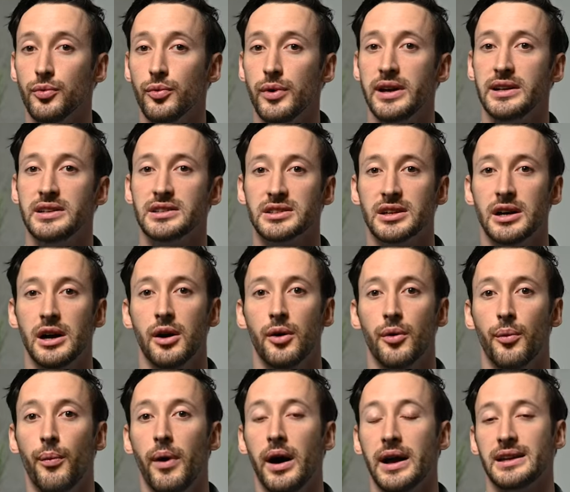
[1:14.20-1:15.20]
which
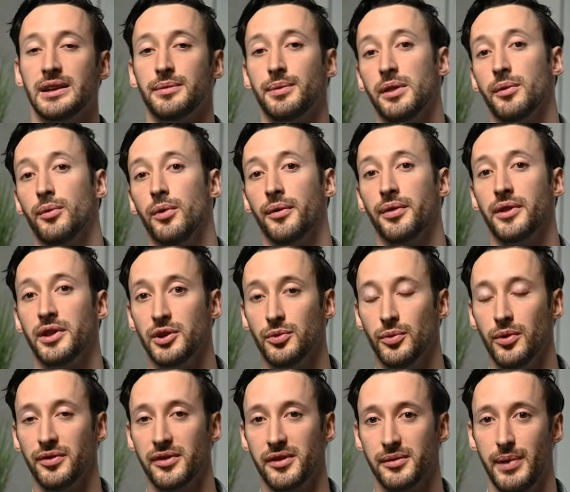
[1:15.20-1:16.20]
might be the one that you
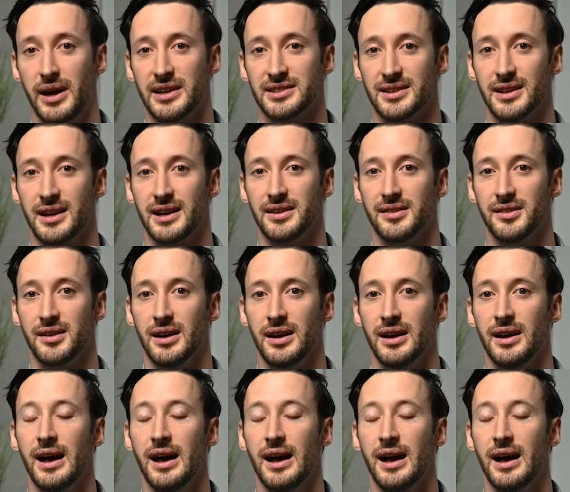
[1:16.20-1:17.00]
want to specialize.